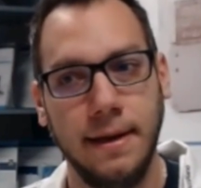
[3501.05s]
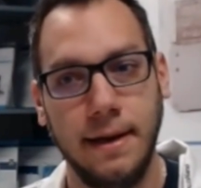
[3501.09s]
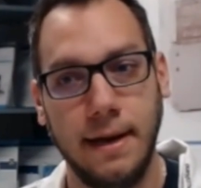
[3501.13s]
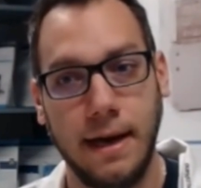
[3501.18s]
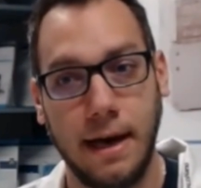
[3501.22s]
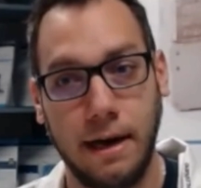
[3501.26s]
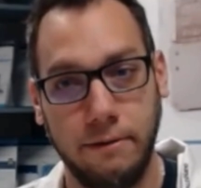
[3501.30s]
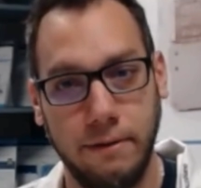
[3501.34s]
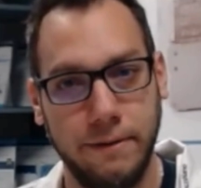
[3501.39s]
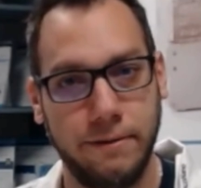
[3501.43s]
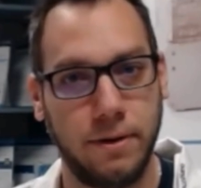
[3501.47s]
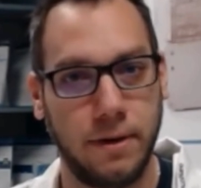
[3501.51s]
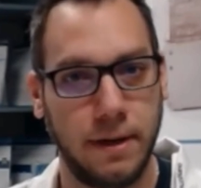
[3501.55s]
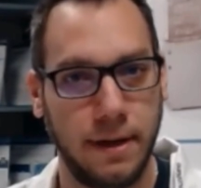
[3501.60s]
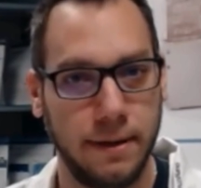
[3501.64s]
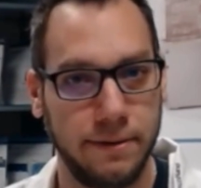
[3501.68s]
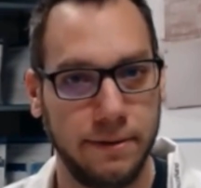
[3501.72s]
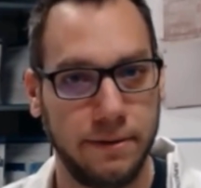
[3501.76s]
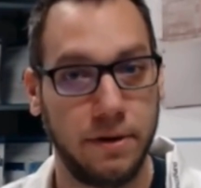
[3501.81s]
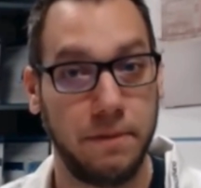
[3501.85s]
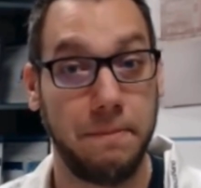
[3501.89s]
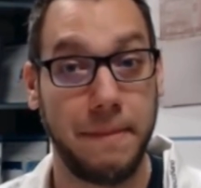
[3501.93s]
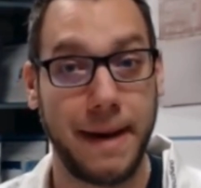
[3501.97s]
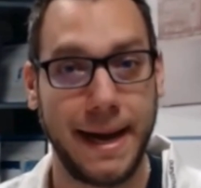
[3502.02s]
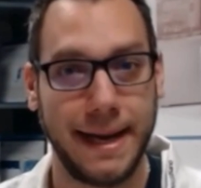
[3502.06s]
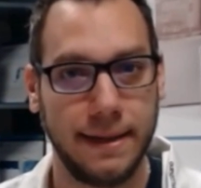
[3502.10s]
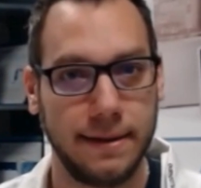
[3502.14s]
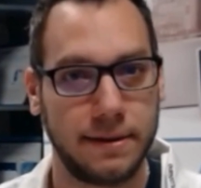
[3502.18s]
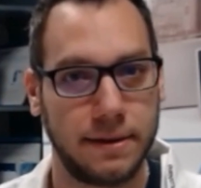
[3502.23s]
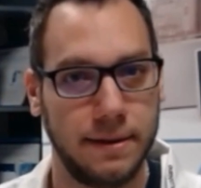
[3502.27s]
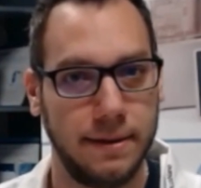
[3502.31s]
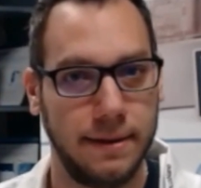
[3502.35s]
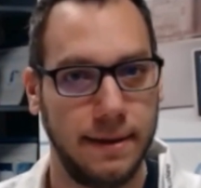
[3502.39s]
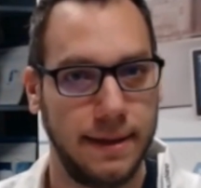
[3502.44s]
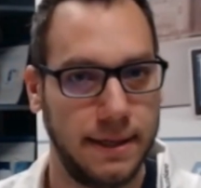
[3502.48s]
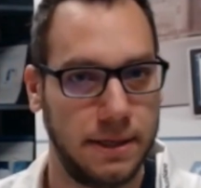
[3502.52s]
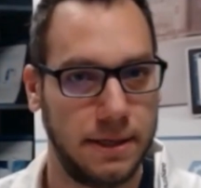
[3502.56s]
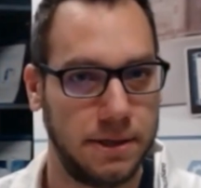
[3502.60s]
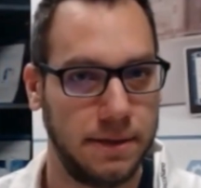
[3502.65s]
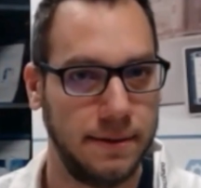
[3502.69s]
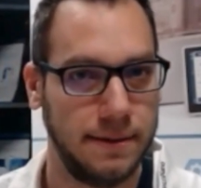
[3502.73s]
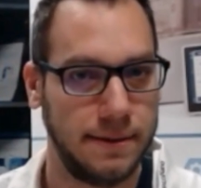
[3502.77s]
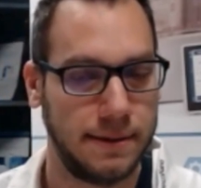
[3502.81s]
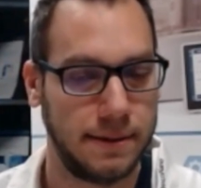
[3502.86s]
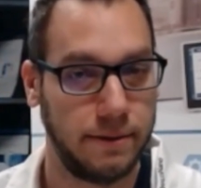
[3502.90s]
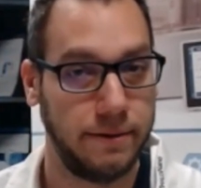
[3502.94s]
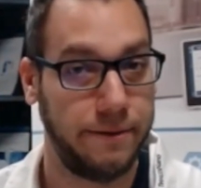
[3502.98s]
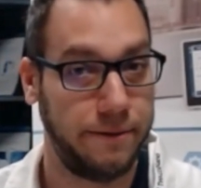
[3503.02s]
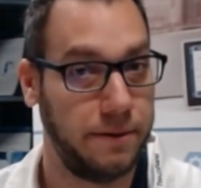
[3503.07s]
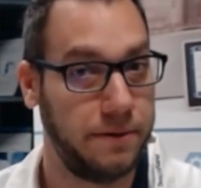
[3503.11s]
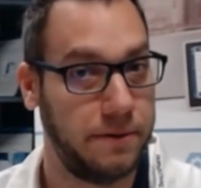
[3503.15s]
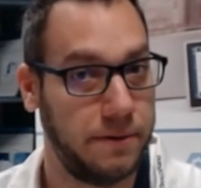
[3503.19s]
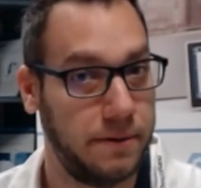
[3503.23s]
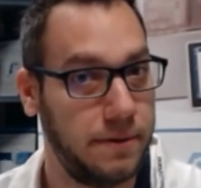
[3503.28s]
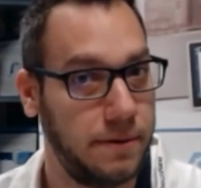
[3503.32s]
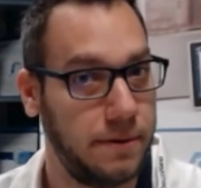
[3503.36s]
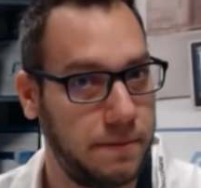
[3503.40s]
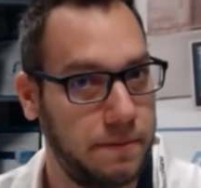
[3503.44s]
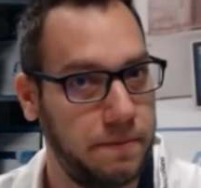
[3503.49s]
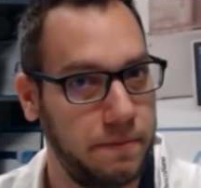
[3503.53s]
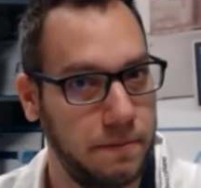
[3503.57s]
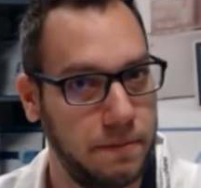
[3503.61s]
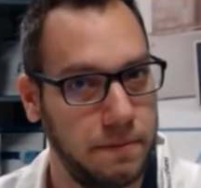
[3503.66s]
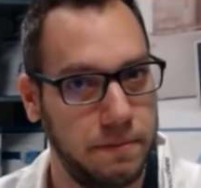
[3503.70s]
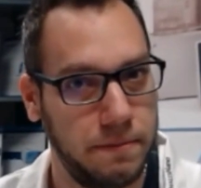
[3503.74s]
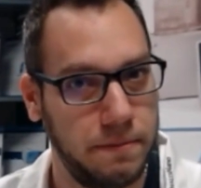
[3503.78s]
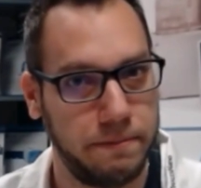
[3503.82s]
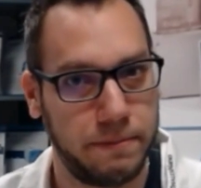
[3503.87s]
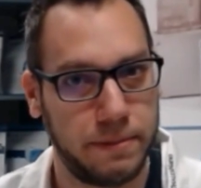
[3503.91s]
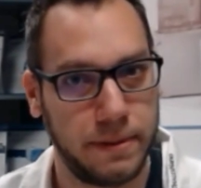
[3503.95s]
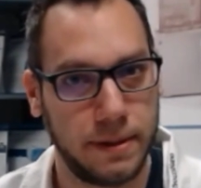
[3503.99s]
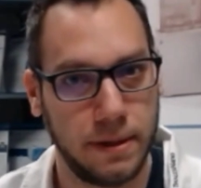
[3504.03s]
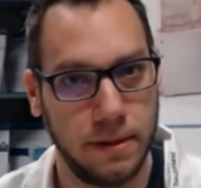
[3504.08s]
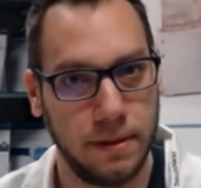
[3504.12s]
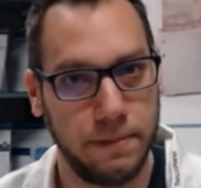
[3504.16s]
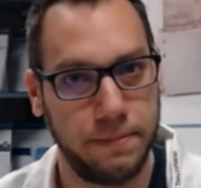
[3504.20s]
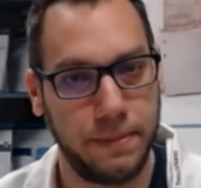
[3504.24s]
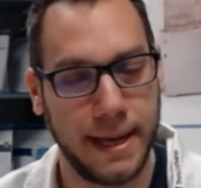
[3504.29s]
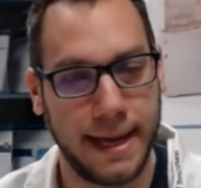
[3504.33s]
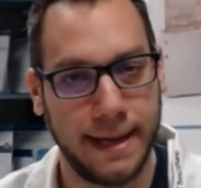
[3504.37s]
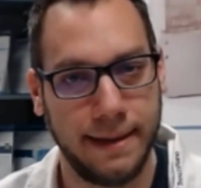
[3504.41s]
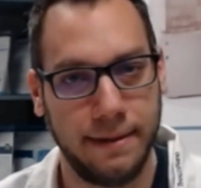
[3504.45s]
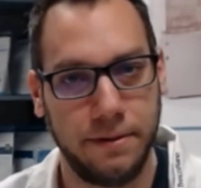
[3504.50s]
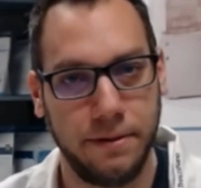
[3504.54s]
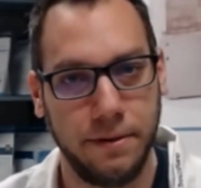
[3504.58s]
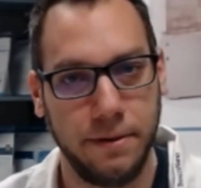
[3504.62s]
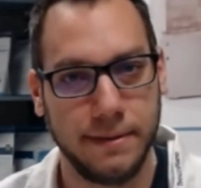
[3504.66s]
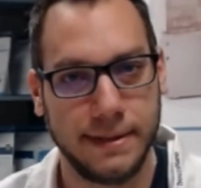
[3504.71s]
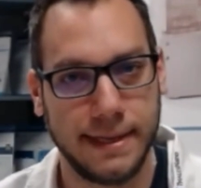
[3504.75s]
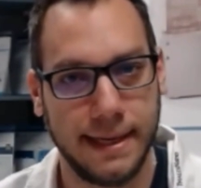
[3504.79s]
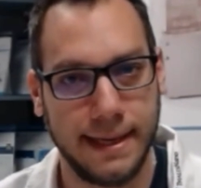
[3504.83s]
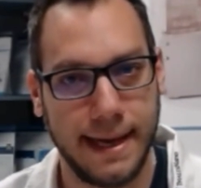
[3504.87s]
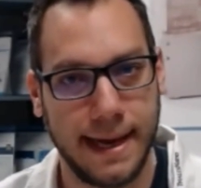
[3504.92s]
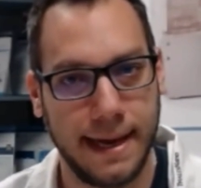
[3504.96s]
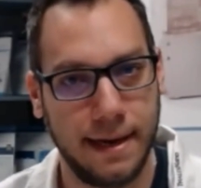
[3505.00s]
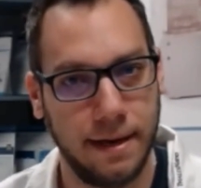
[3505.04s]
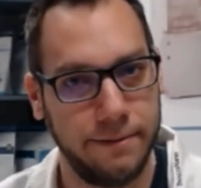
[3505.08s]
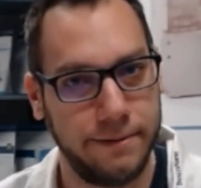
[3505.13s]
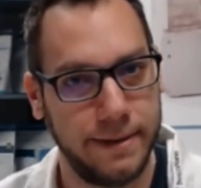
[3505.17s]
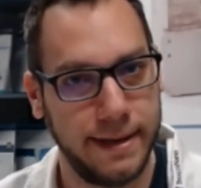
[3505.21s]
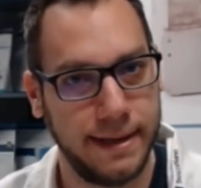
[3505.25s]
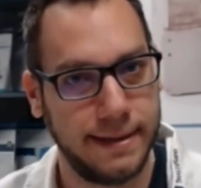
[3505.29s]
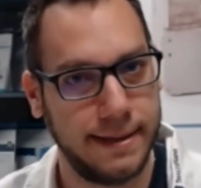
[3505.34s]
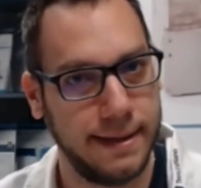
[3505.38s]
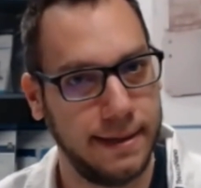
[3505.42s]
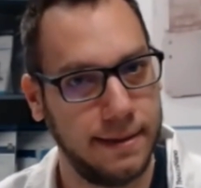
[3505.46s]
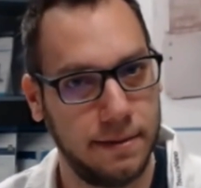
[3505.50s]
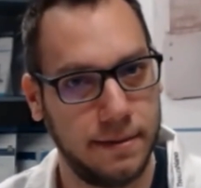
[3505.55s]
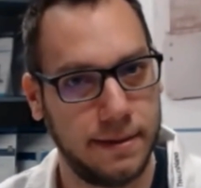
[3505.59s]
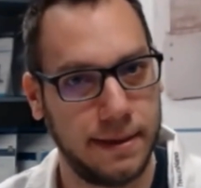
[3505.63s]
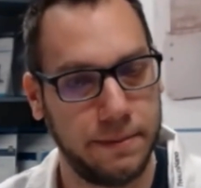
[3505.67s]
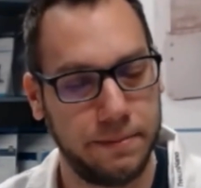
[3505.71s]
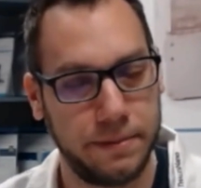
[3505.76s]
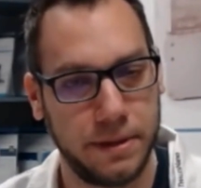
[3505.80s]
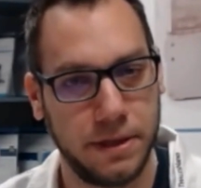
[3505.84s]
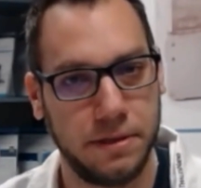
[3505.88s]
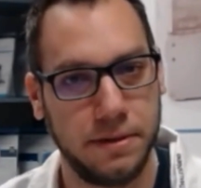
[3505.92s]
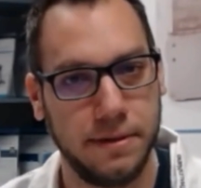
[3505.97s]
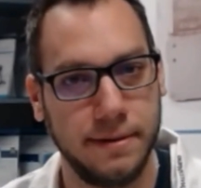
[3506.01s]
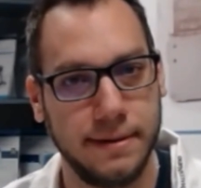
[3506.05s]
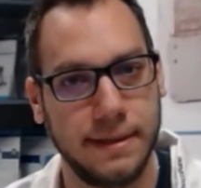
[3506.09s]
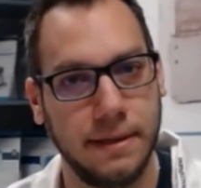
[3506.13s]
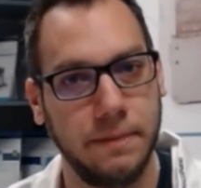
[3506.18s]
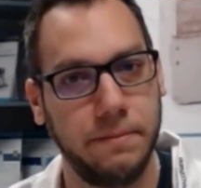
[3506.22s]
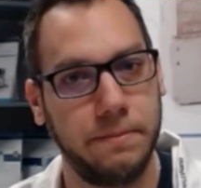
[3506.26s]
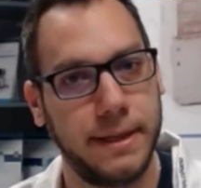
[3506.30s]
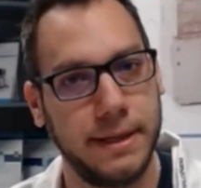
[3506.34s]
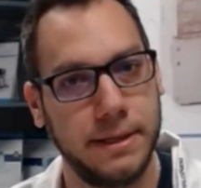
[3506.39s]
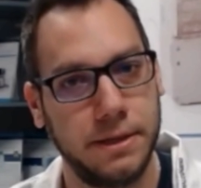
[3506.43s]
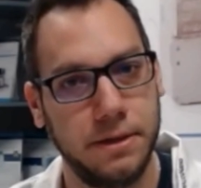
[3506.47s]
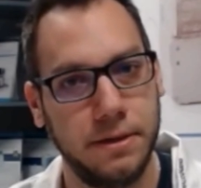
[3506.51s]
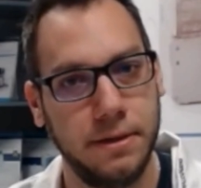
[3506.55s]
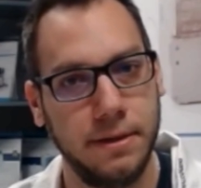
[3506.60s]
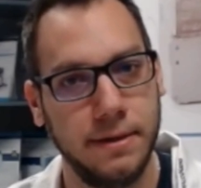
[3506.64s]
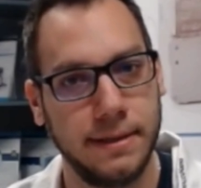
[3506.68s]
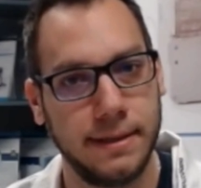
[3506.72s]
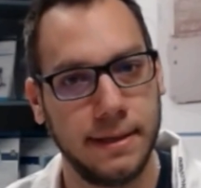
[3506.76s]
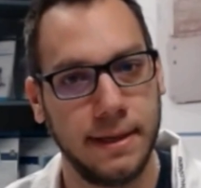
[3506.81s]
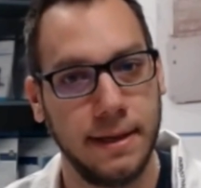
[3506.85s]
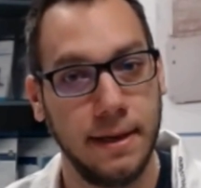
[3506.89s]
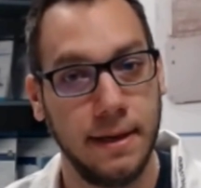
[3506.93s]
However, under mild conditions, so if you don't plan to use any elevated temperatures and pressures,